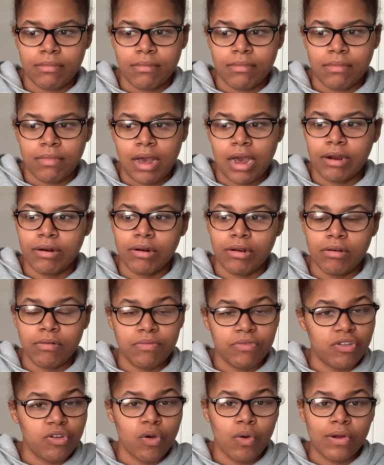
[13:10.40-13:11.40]
I don't know.
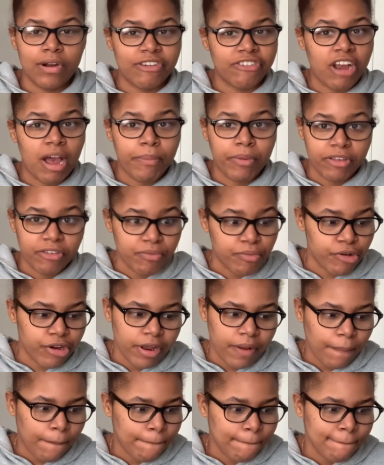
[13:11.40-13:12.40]
You go on a shopping spree
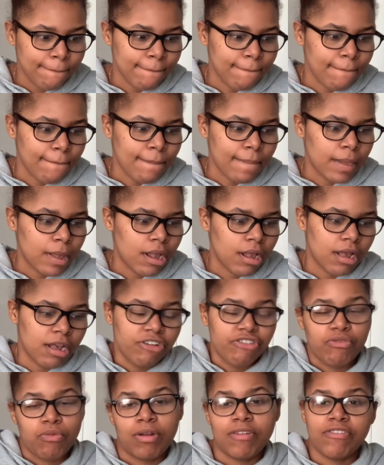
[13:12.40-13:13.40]
because you
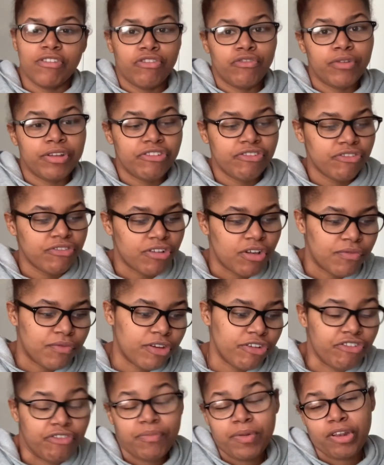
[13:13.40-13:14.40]
wanted to treat yourself because
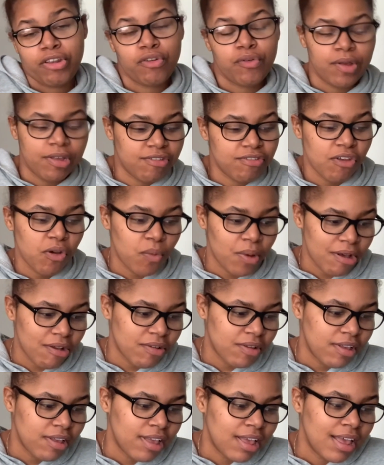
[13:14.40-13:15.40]
you've been doing so well.
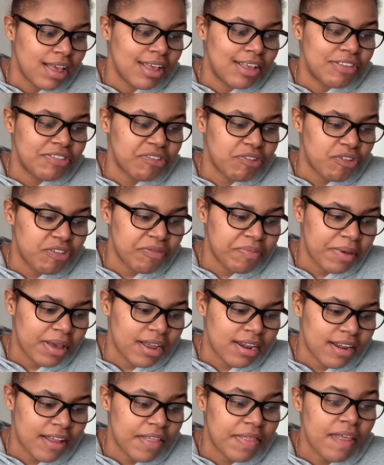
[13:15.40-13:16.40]
So you spent
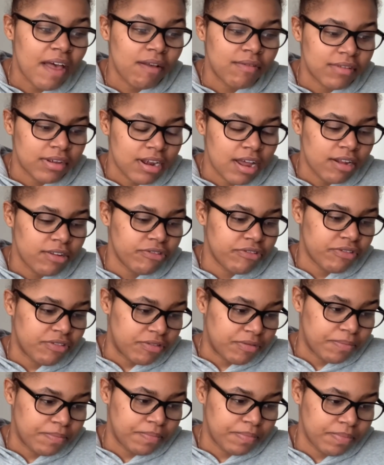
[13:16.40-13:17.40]
$1,000.
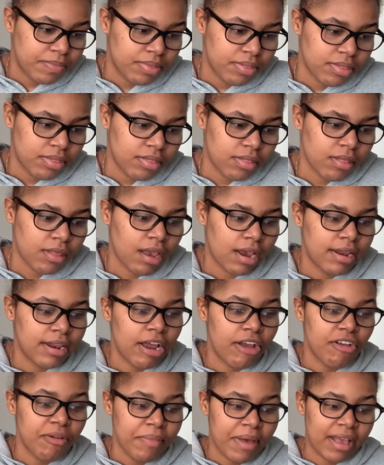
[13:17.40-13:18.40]
Now
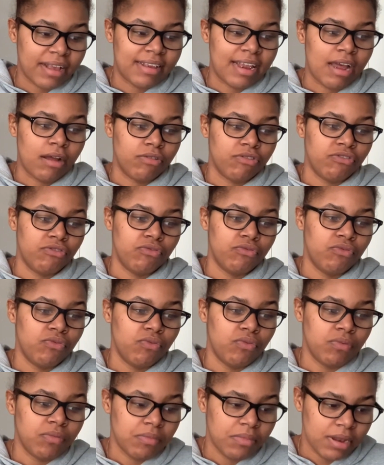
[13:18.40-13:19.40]
you're back down to
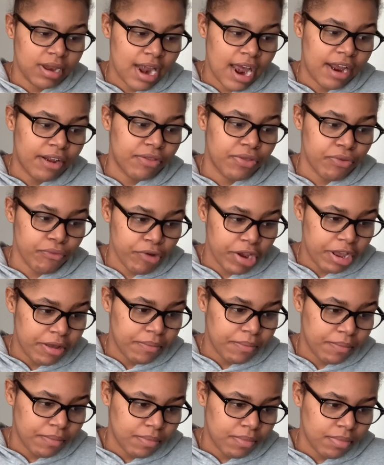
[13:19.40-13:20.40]
9.3
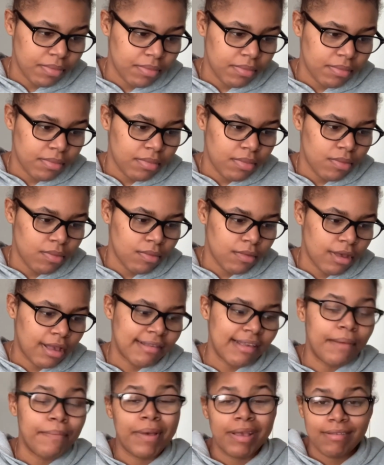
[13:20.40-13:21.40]
because
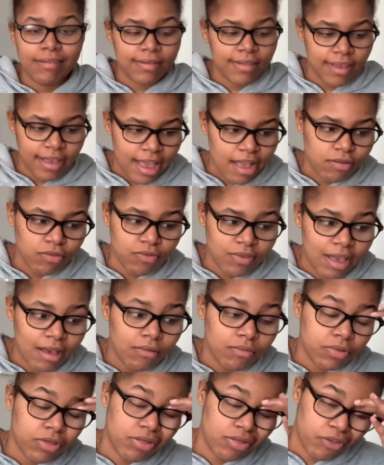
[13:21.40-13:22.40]
that basically cancels out
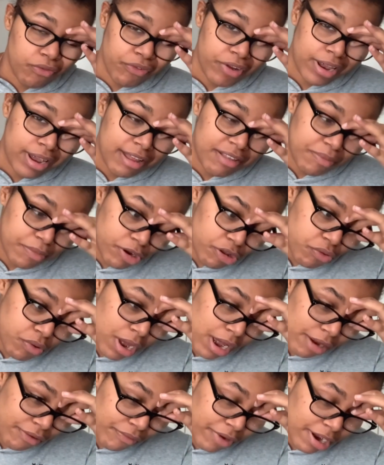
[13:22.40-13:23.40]
the freelance money you got,
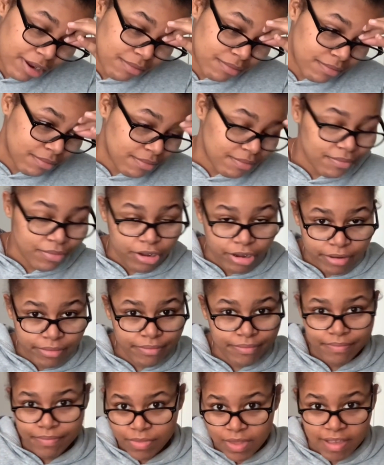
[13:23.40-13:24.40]
right? But
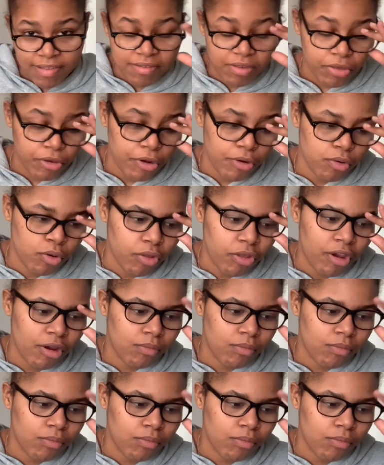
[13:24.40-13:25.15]
that's neither here nor there.